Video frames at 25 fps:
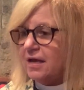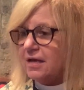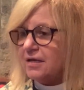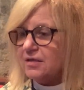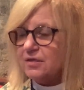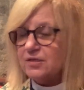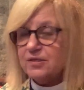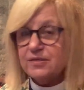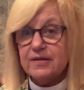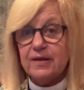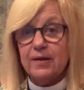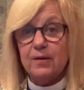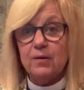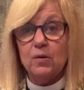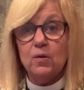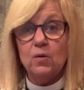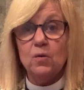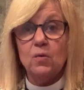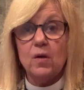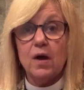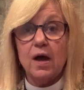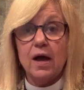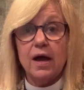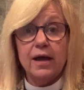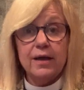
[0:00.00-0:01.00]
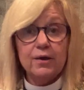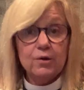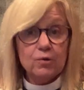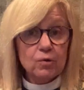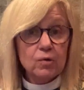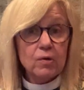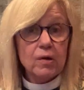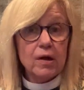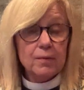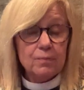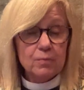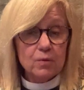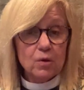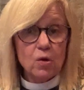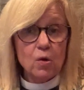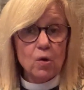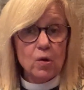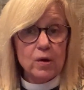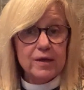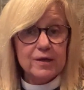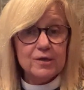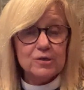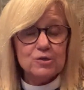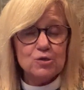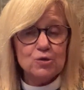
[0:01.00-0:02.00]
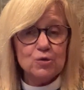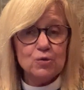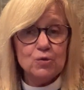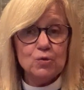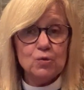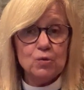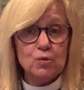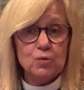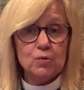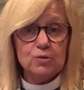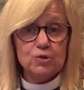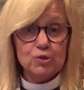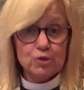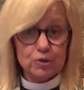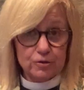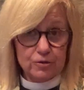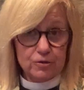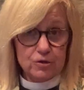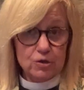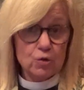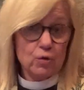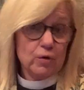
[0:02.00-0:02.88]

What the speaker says: So, I grew up going to church,